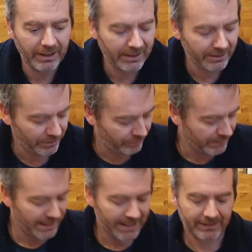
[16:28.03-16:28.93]
And
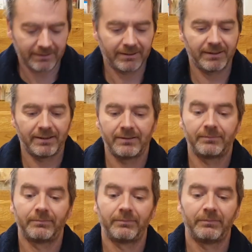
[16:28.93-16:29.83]
you get
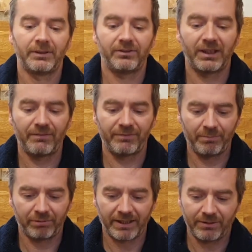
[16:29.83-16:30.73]
this
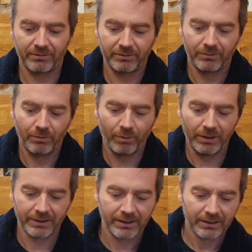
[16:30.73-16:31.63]
lovely brown
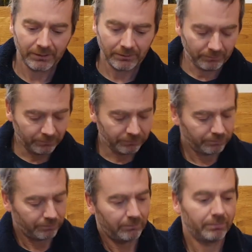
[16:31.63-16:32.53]
wallet.
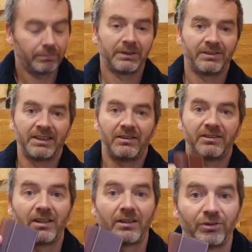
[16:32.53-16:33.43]
It's a
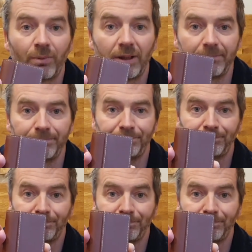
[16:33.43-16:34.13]
nice sized wallet,